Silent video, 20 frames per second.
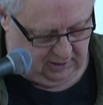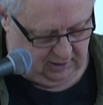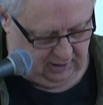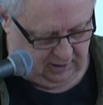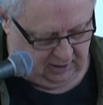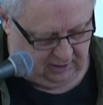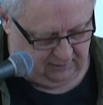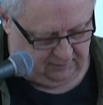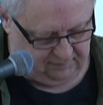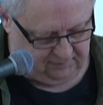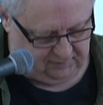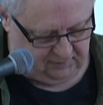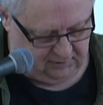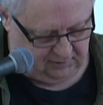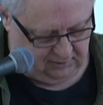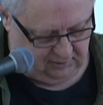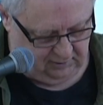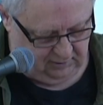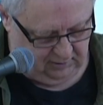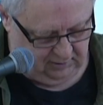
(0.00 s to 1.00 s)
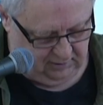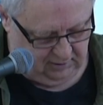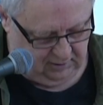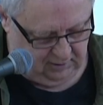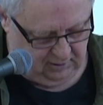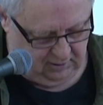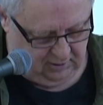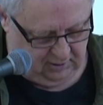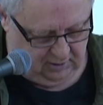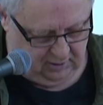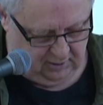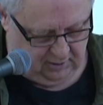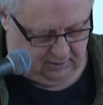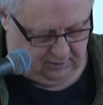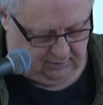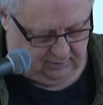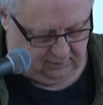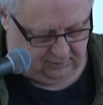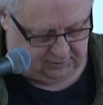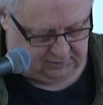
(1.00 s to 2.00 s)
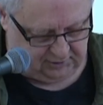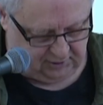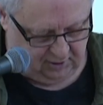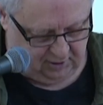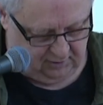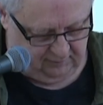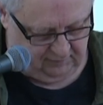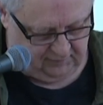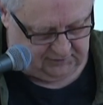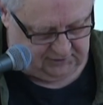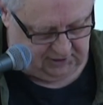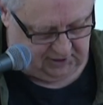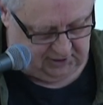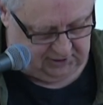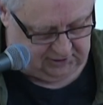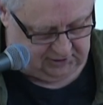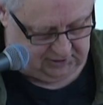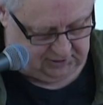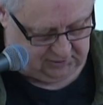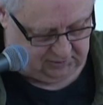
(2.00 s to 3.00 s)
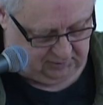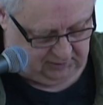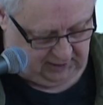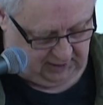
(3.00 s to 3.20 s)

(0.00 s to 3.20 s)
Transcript: Often, those conversations we